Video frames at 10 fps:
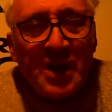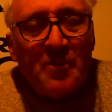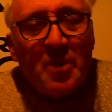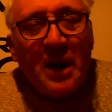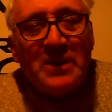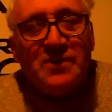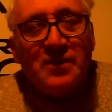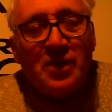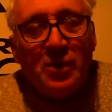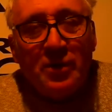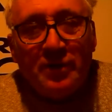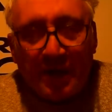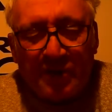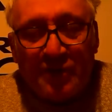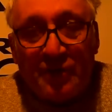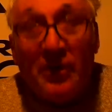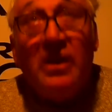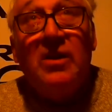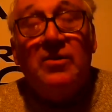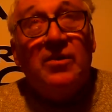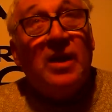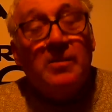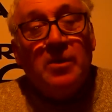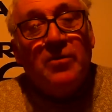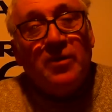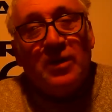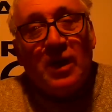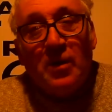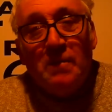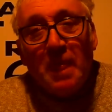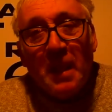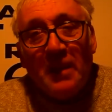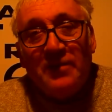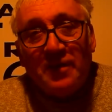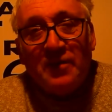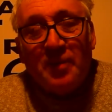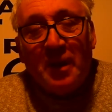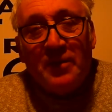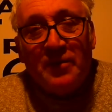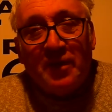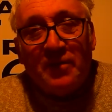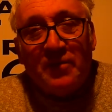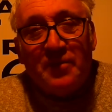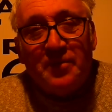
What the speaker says: price for the unit of electricity here that I'm using now is 6.6.